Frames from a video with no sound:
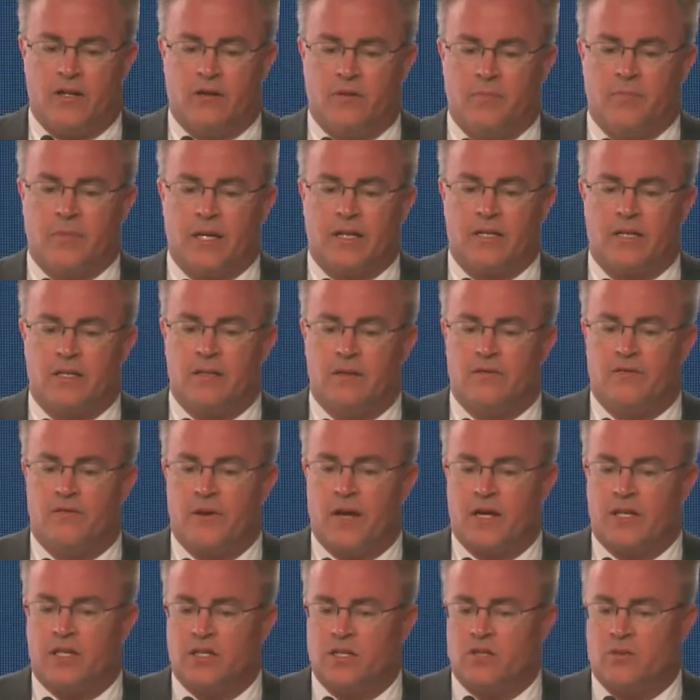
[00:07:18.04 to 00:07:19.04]
or mixed
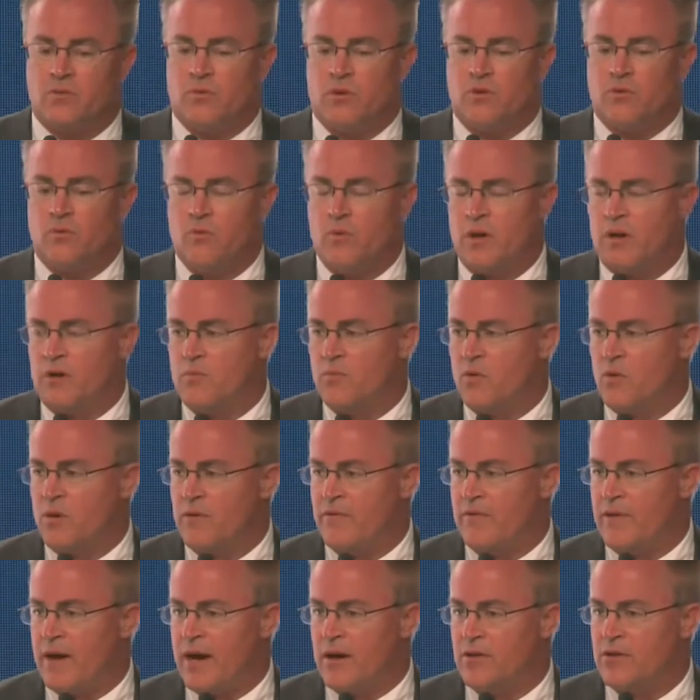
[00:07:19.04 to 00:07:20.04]
infections with one or more
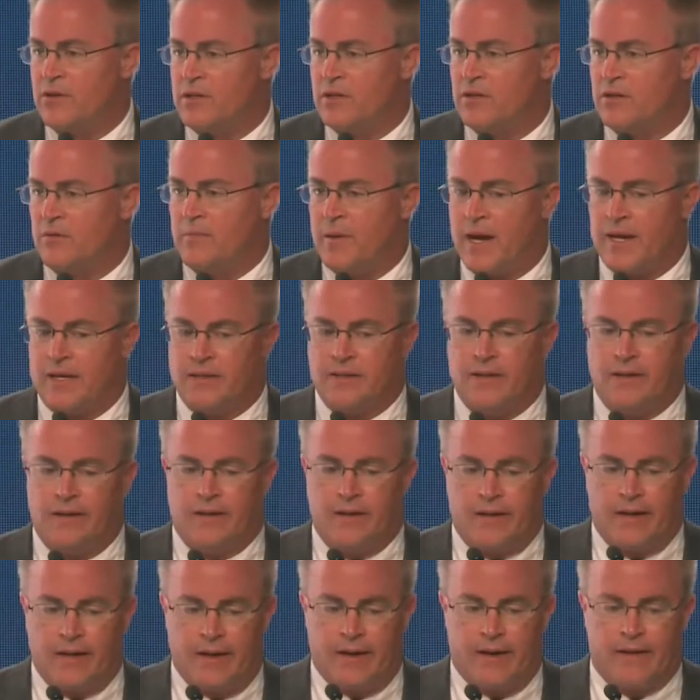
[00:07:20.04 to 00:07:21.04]
virus or
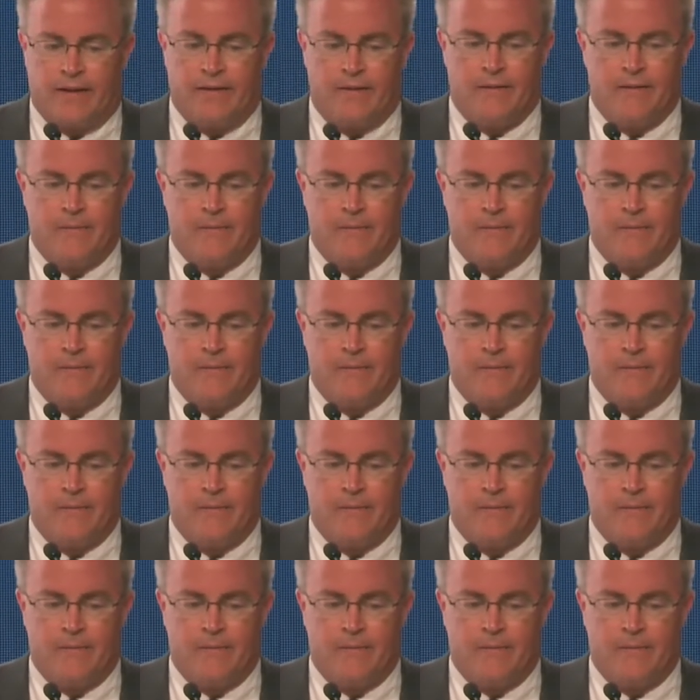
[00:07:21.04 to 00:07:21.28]
bacteria.